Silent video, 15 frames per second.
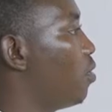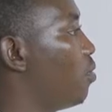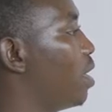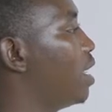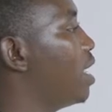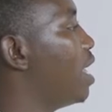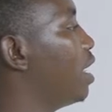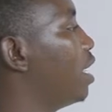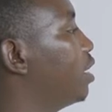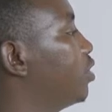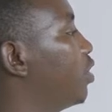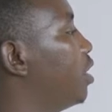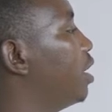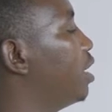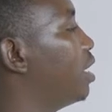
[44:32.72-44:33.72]
One
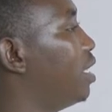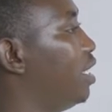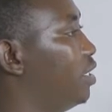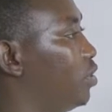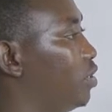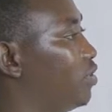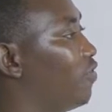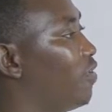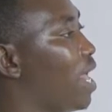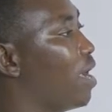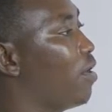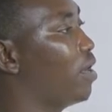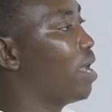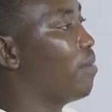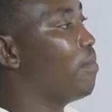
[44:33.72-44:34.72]
direction, it was
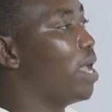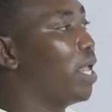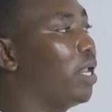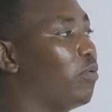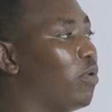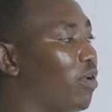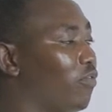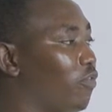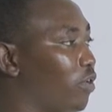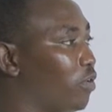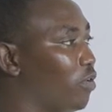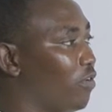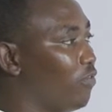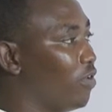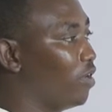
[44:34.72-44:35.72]
flying on a bearing of
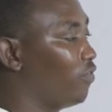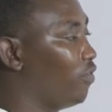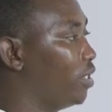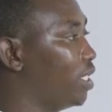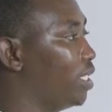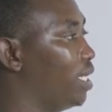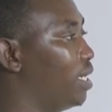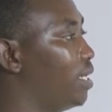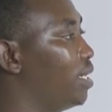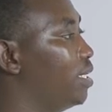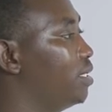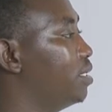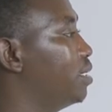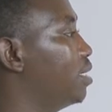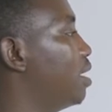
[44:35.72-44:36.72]
140
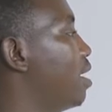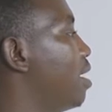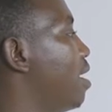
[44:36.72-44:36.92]
degrees